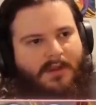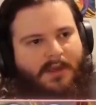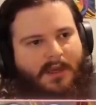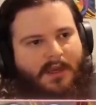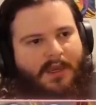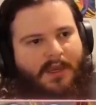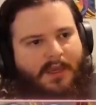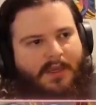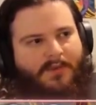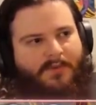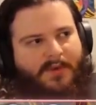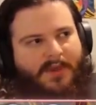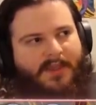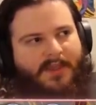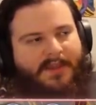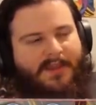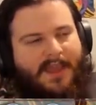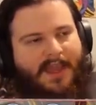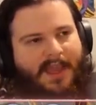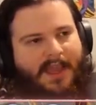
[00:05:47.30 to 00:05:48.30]
And we
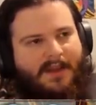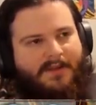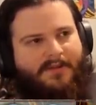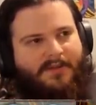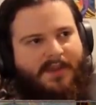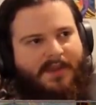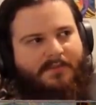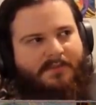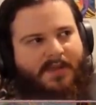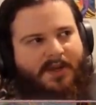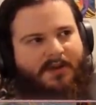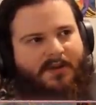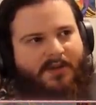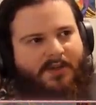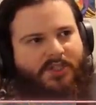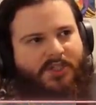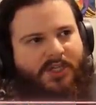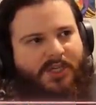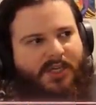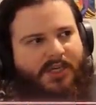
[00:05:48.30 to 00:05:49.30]
attack with that Mirror
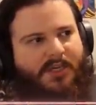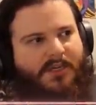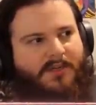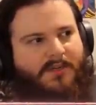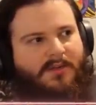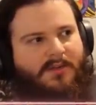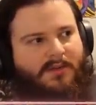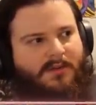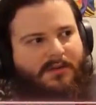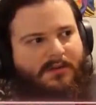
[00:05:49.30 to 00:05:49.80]
Jade.